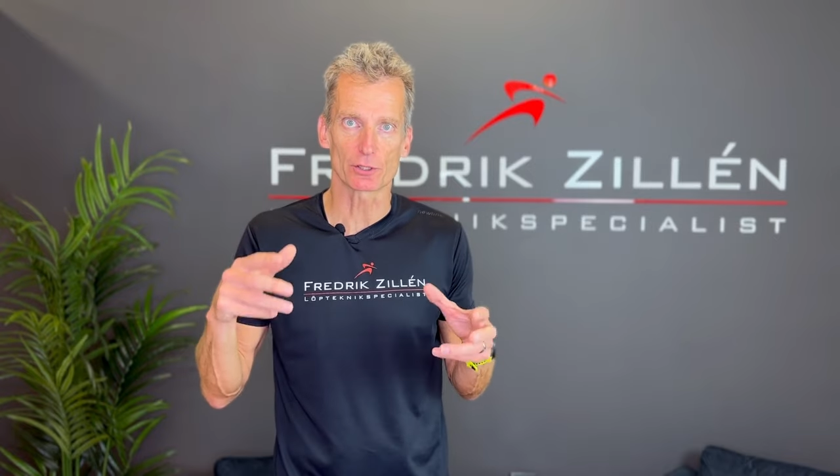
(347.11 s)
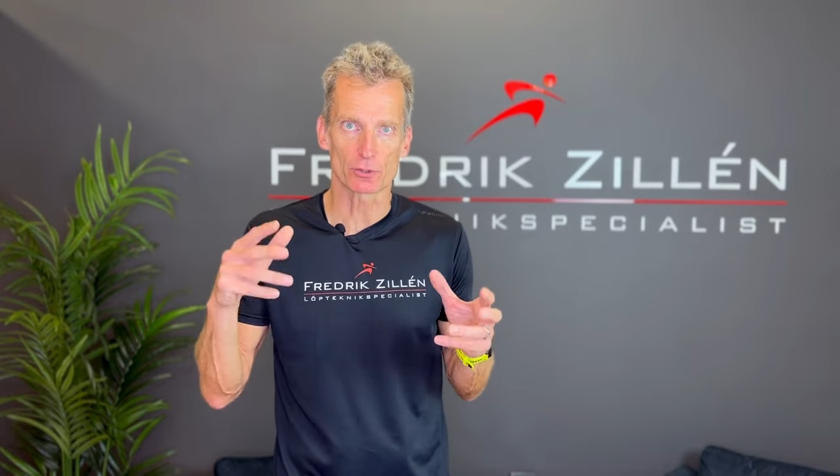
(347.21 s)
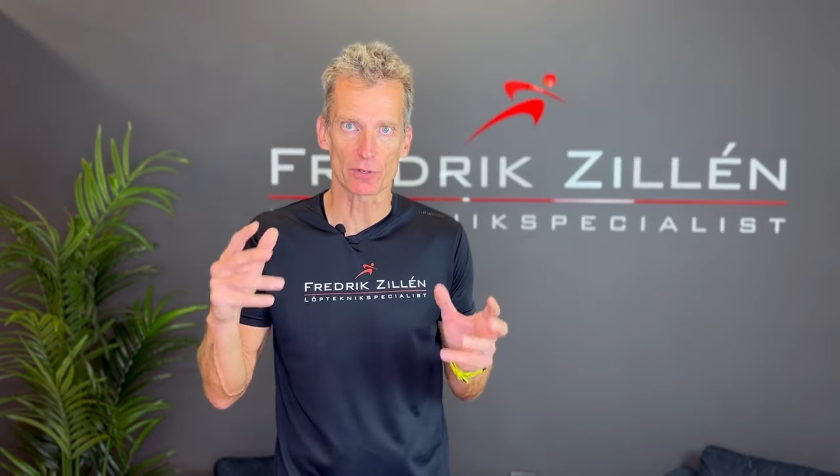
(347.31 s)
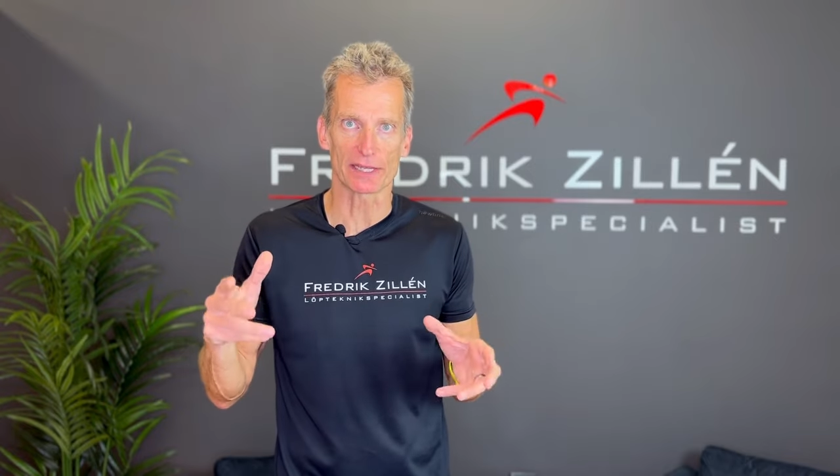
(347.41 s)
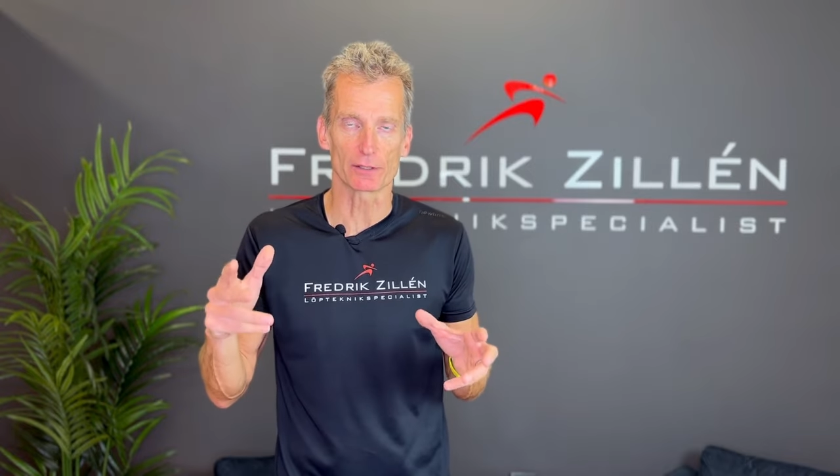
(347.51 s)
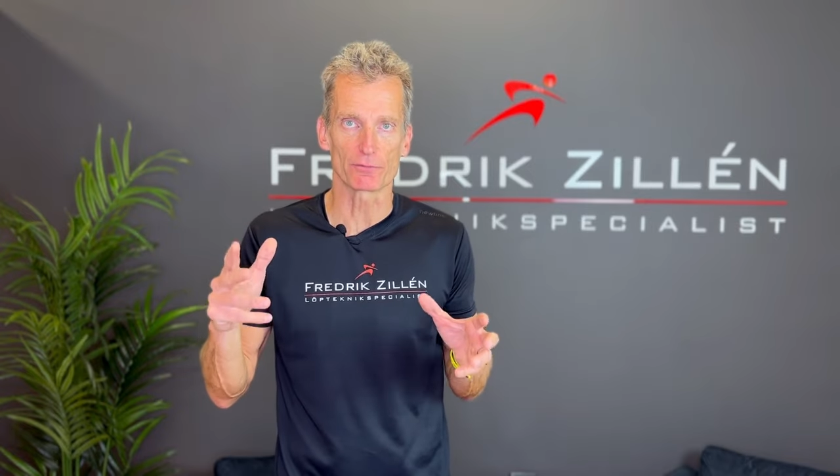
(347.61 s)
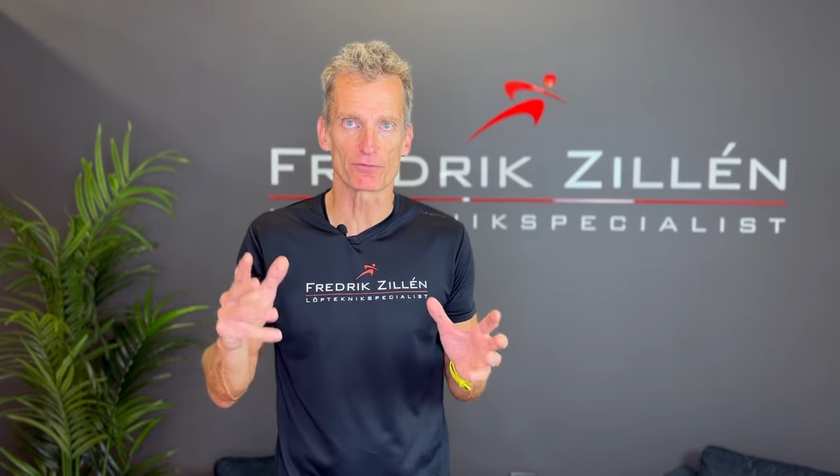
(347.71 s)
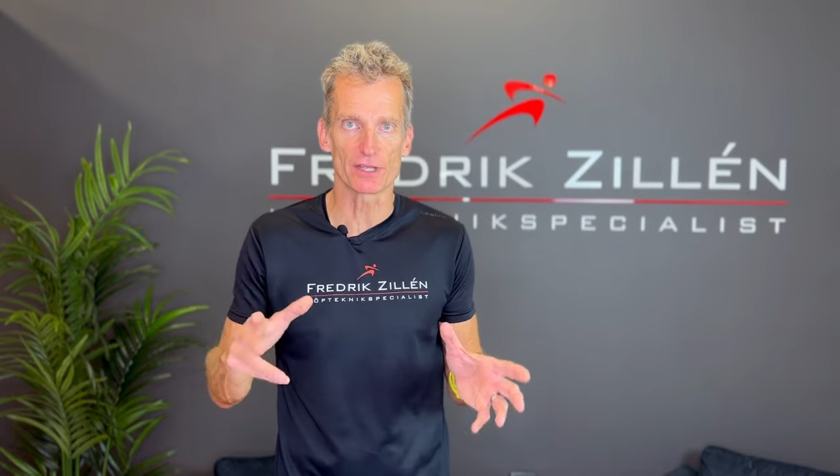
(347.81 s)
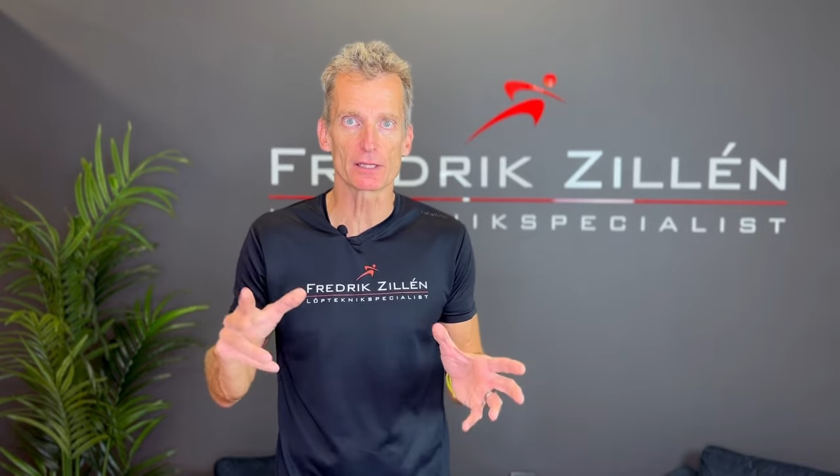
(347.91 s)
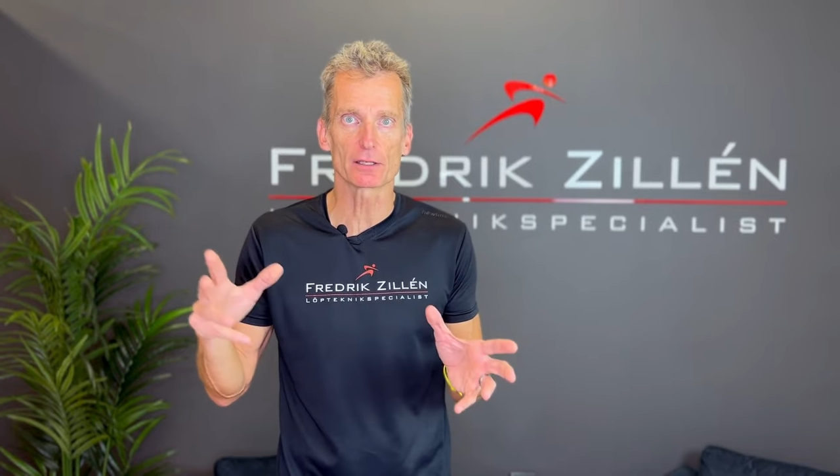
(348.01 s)
a track and
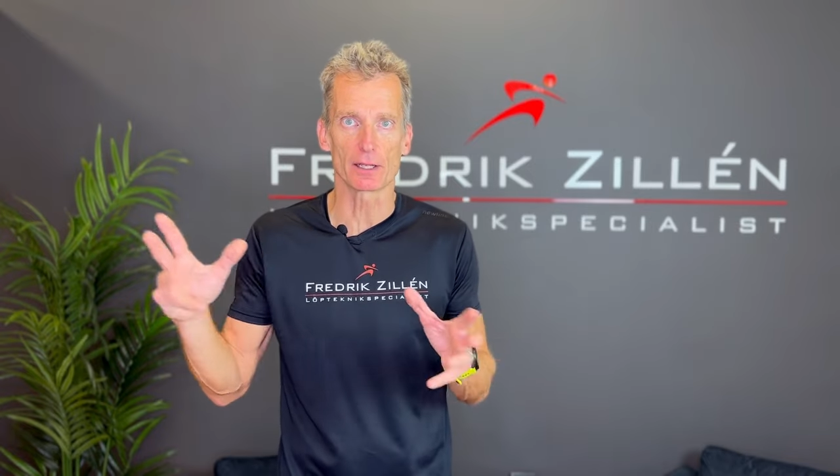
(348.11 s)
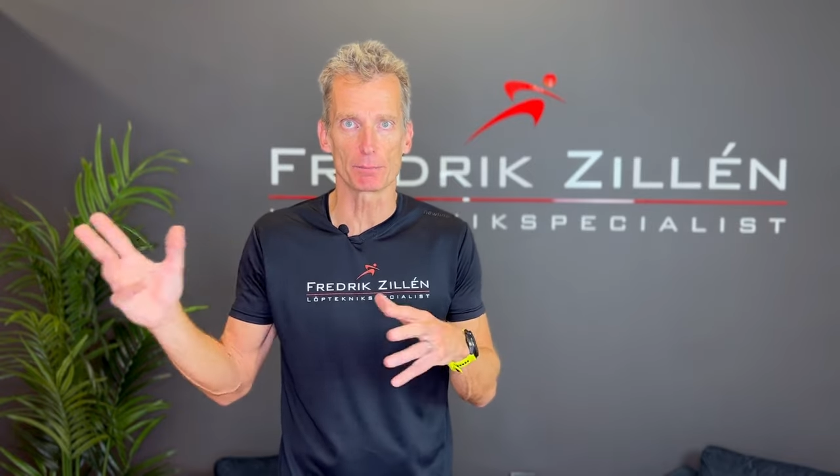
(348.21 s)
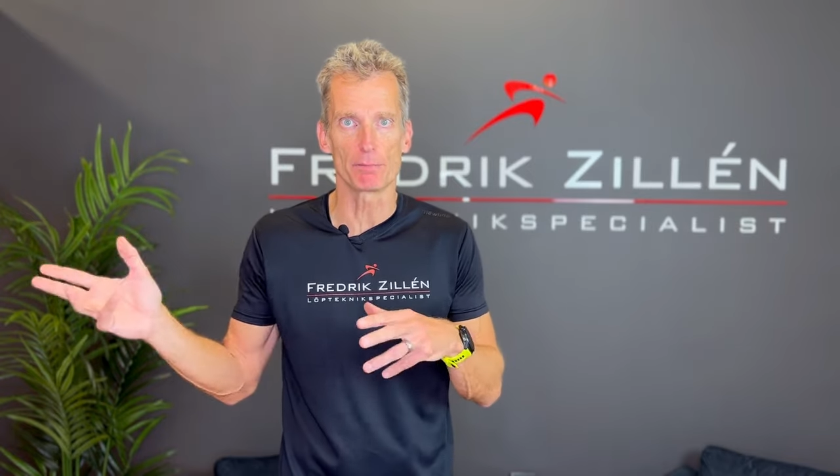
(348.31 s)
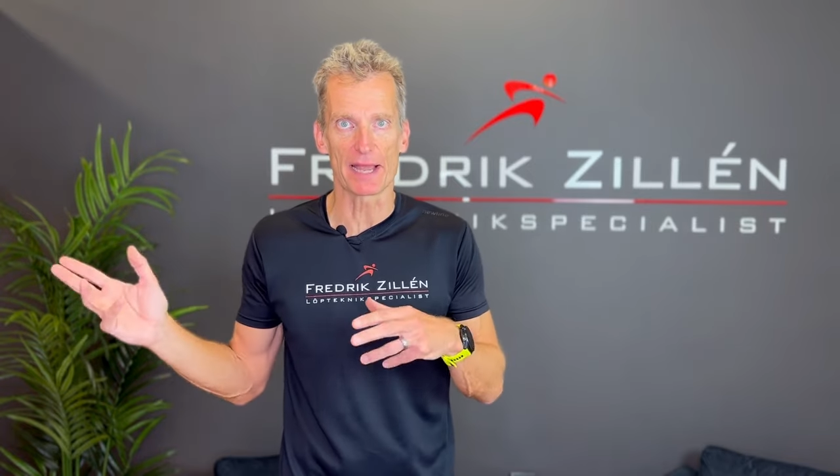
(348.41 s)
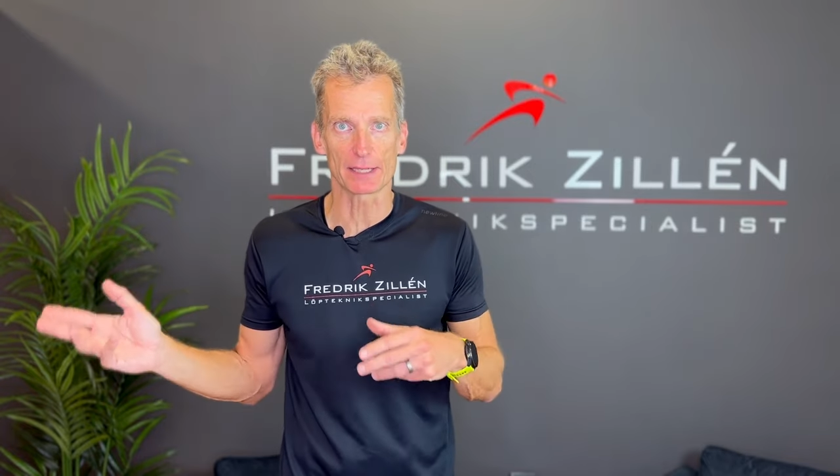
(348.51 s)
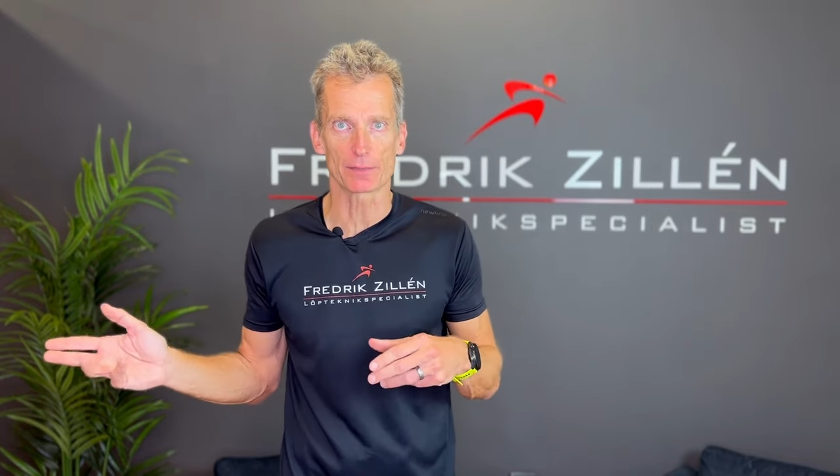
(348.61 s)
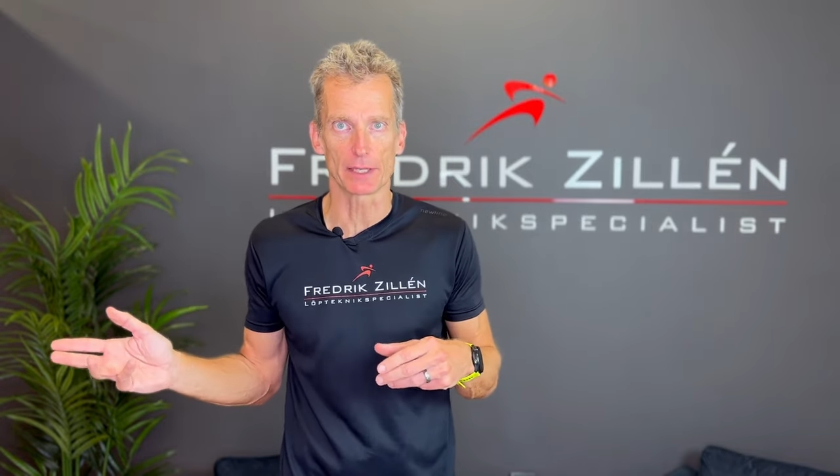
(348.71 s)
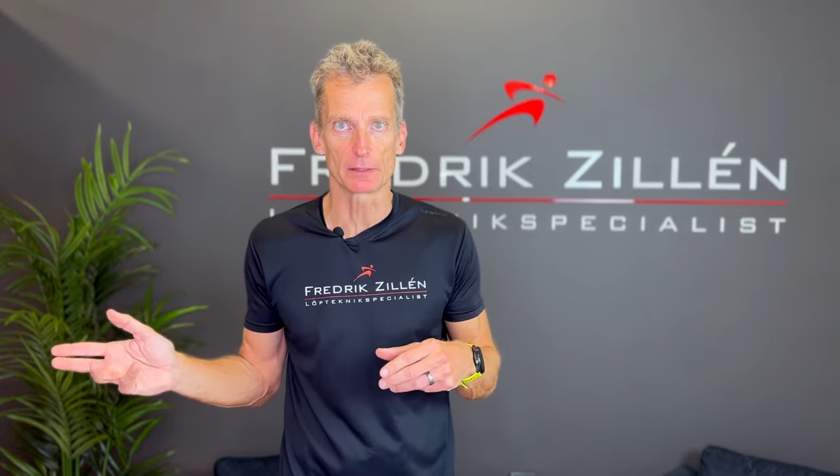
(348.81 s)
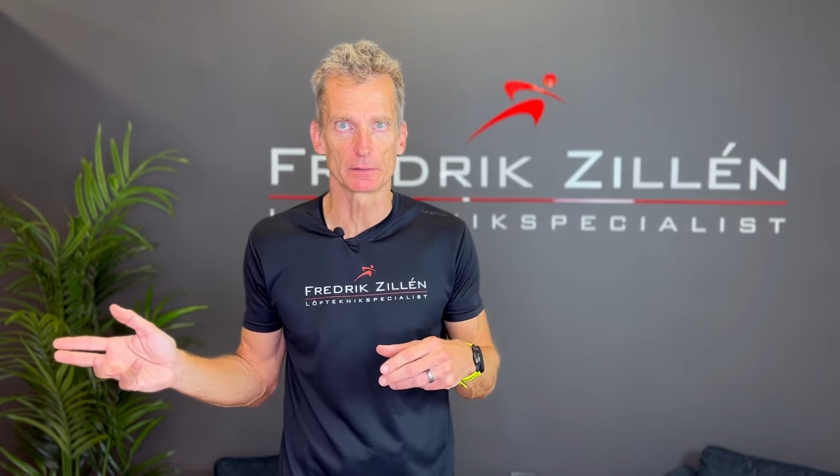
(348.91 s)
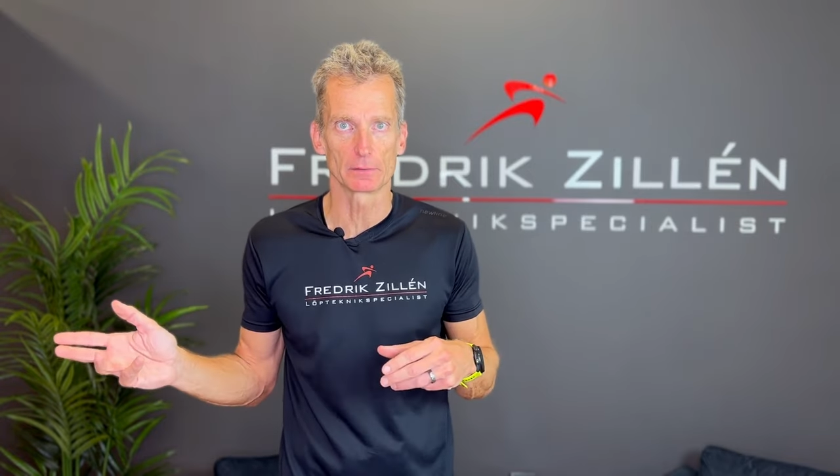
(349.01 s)
field club back then.